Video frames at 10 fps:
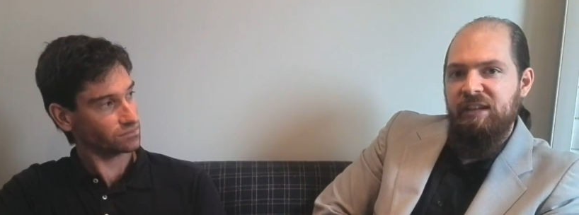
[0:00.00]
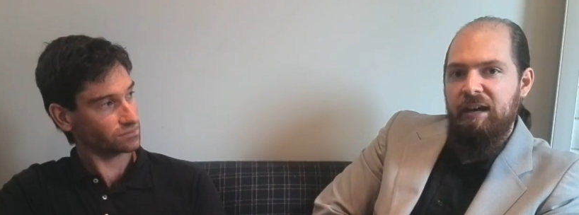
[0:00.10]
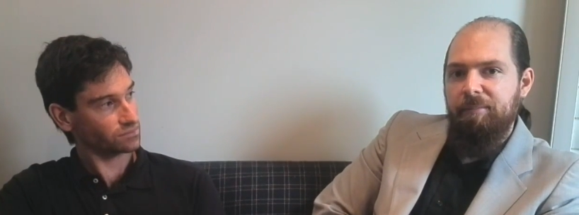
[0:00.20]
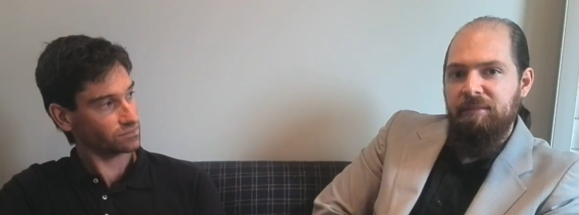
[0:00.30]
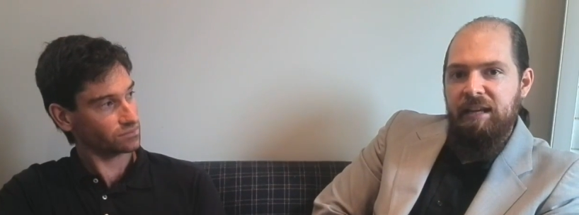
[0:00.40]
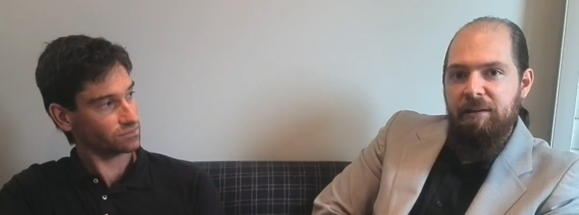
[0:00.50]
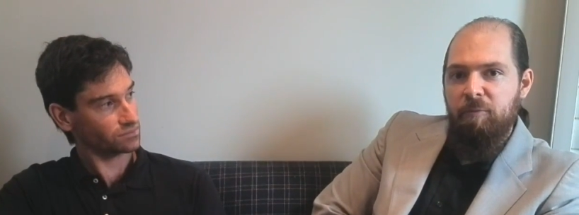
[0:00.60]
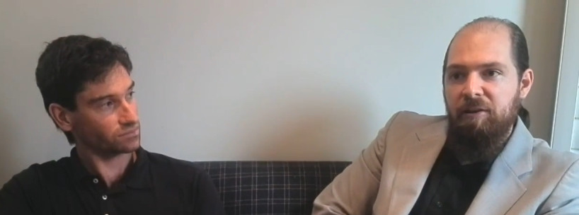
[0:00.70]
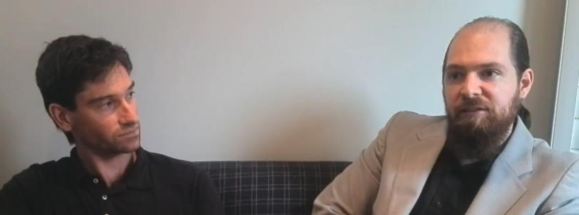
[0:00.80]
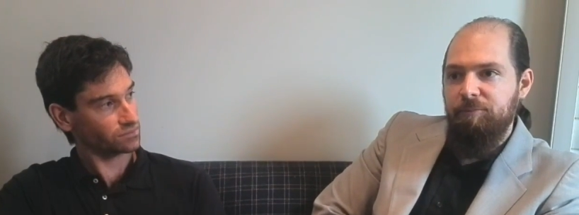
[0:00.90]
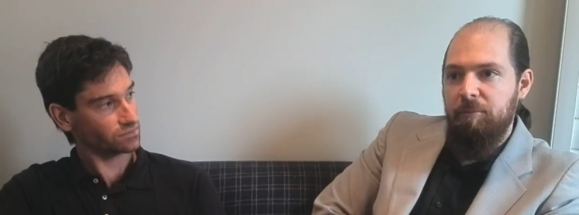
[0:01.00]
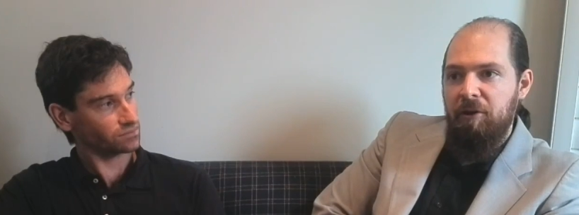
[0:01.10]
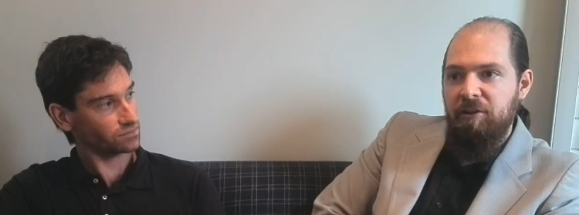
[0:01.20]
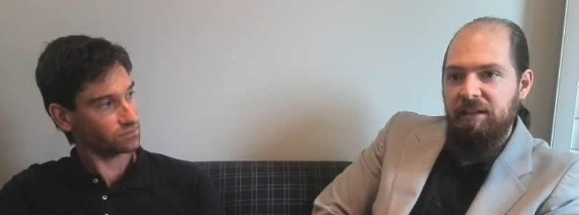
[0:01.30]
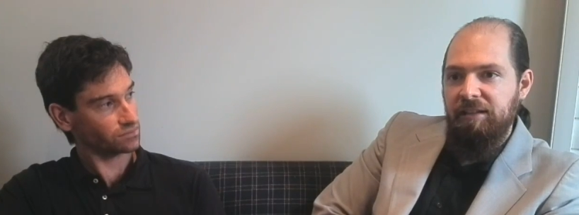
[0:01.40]
Speaker 1: um, there, where it's
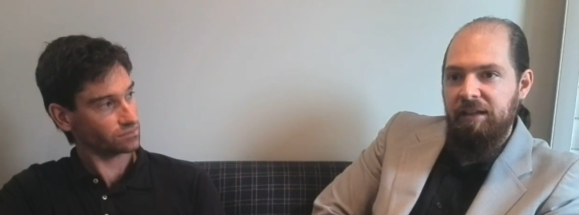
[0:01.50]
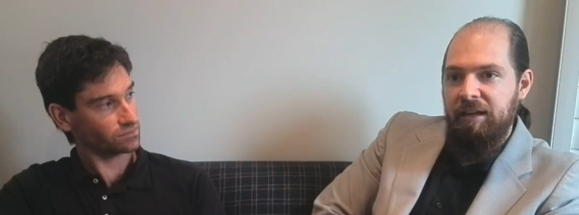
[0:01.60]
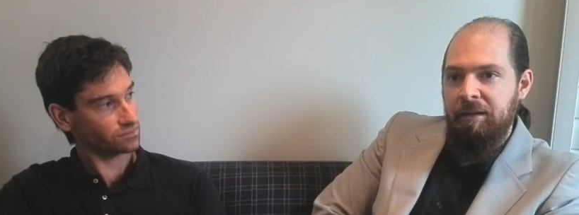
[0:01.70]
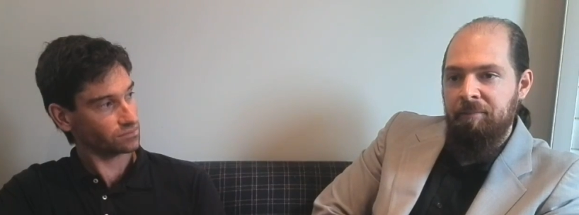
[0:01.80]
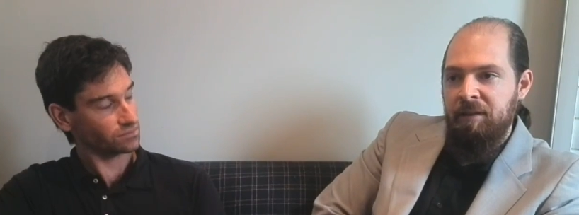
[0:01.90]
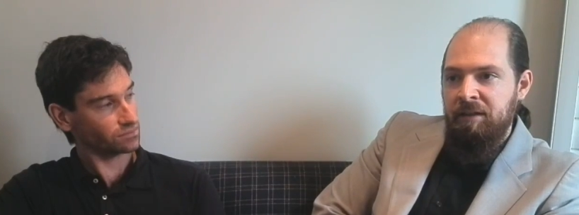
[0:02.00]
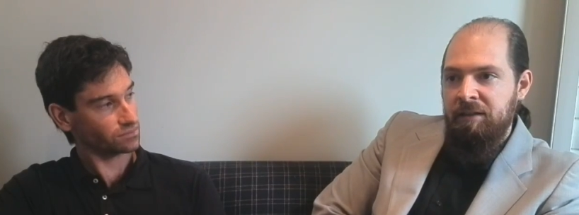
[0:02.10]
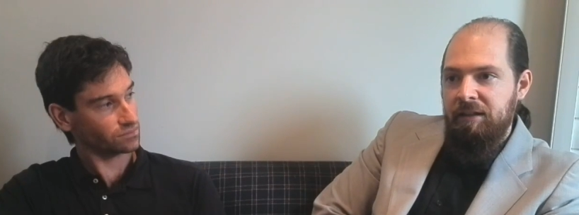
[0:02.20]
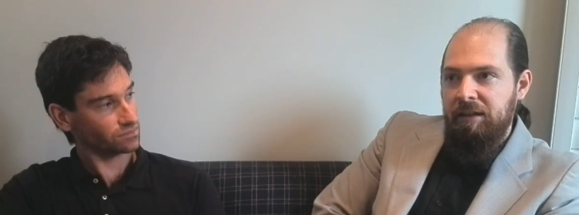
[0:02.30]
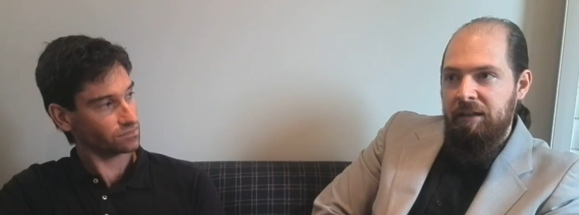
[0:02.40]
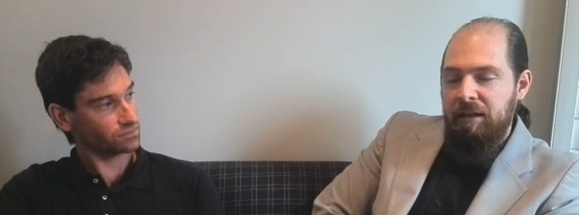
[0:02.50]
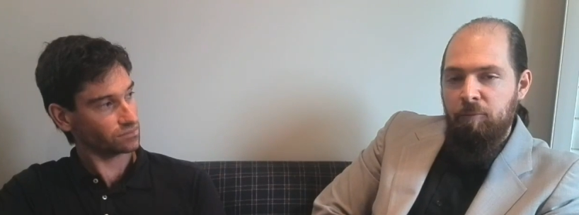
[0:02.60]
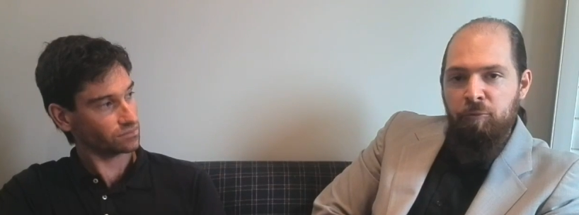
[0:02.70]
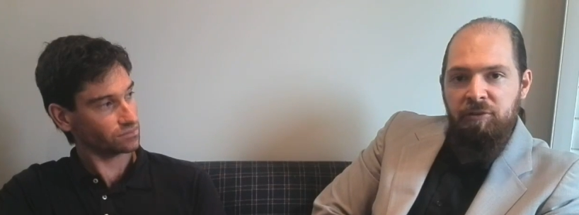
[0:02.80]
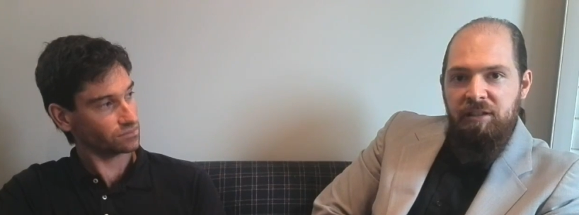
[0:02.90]
promoting uh, a
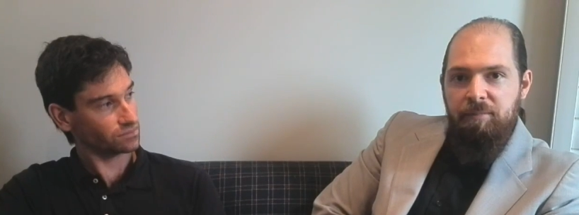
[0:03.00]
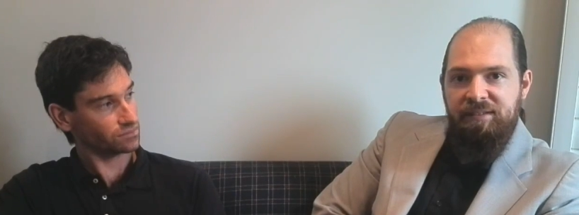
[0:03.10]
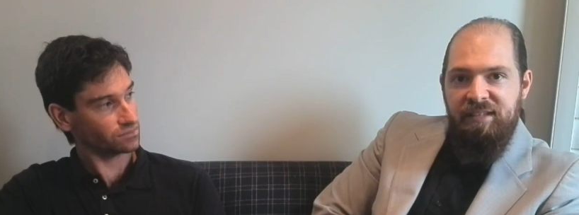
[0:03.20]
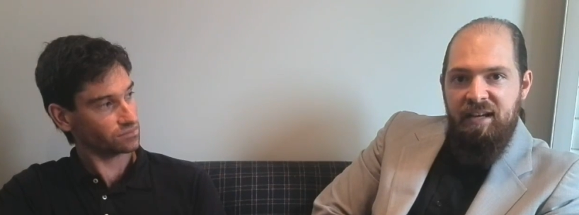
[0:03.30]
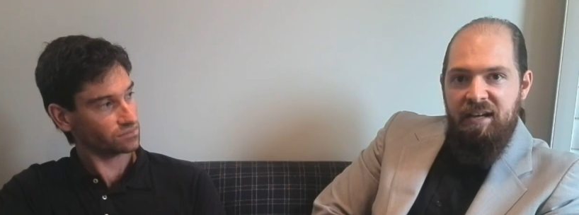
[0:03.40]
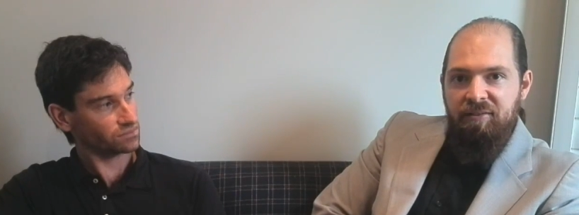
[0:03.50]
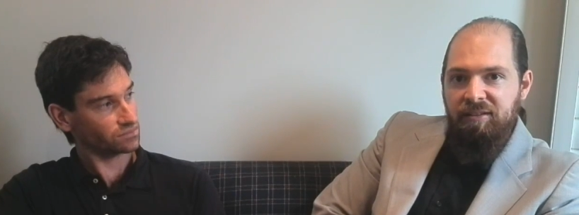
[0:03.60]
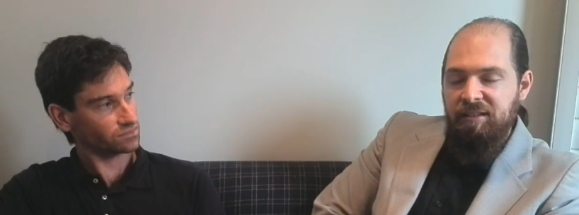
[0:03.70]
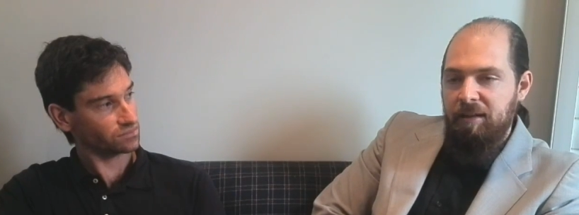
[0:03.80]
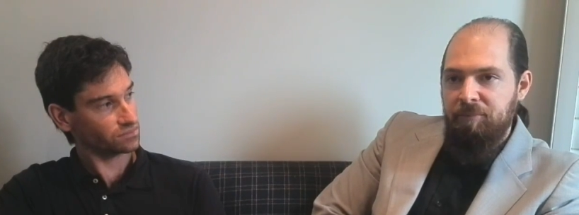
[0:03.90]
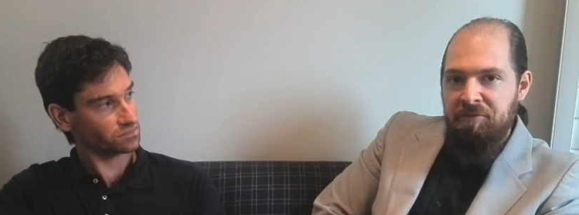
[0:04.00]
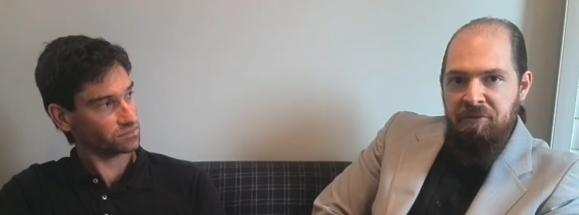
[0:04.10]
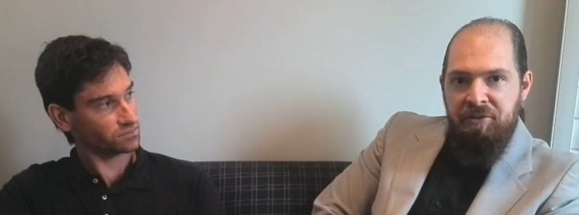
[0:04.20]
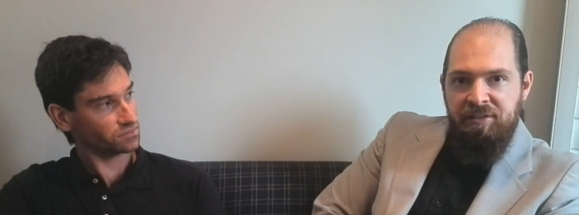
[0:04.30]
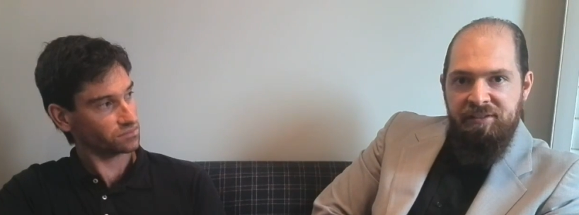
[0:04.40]
really bizarre and uh,
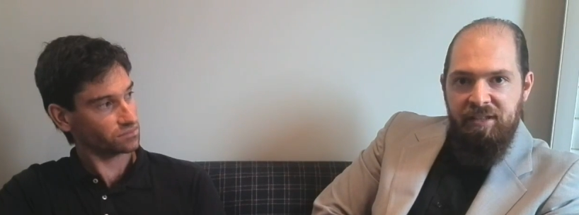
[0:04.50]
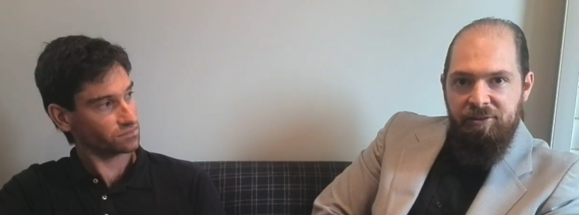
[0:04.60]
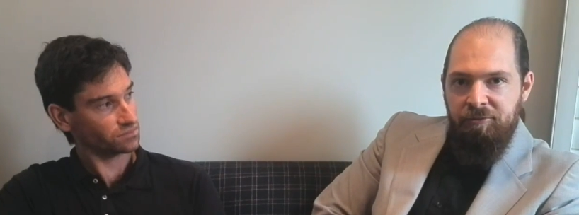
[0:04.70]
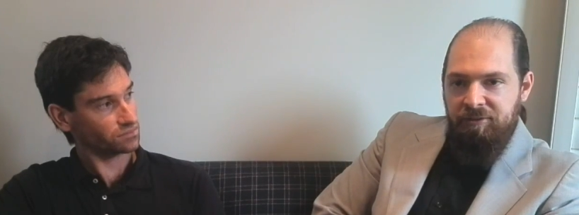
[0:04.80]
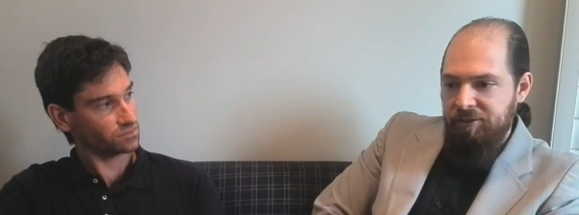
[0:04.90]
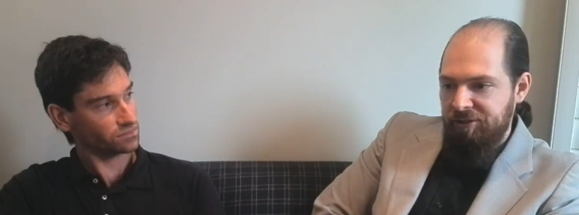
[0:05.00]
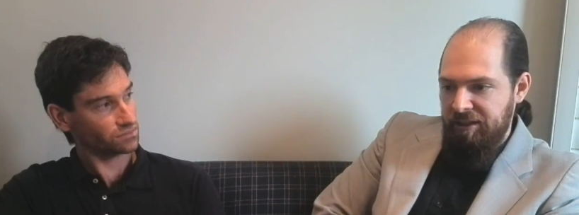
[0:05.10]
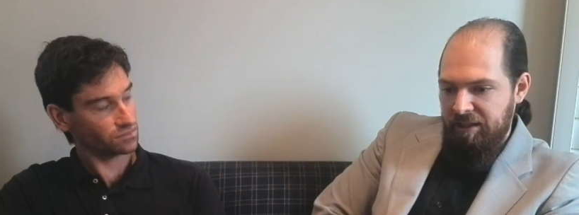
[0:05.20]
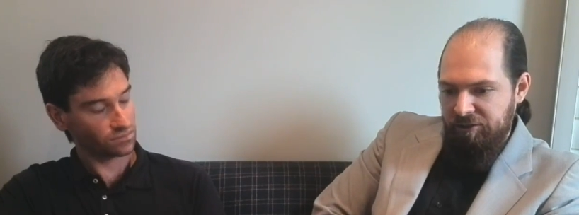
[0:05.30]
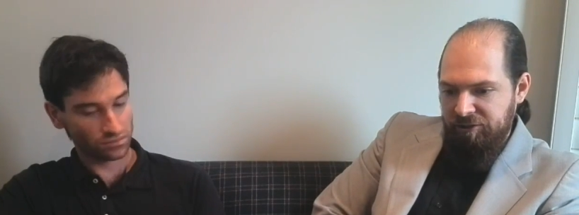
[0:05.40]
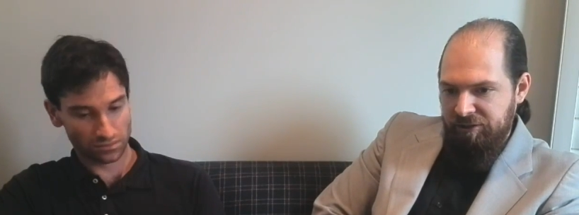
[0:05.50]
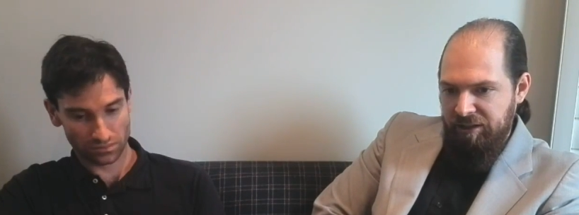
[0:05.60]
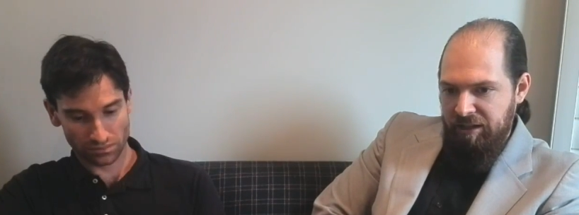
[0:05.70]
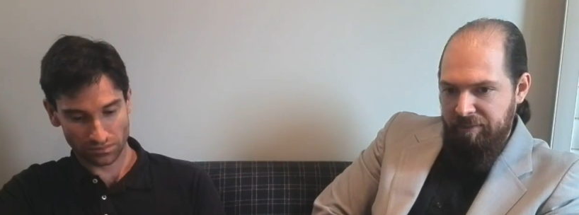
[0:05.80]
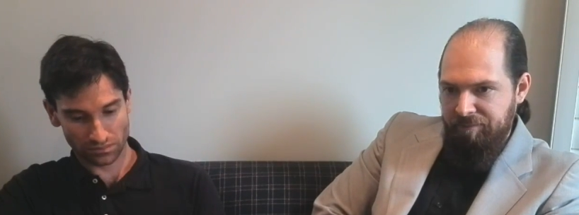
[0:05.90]
perverted sexual education
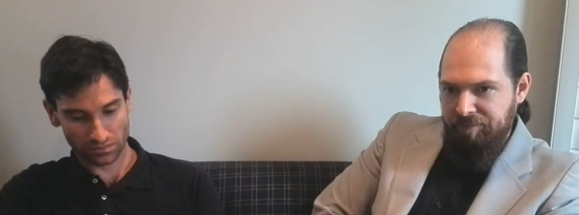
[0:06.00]
uh,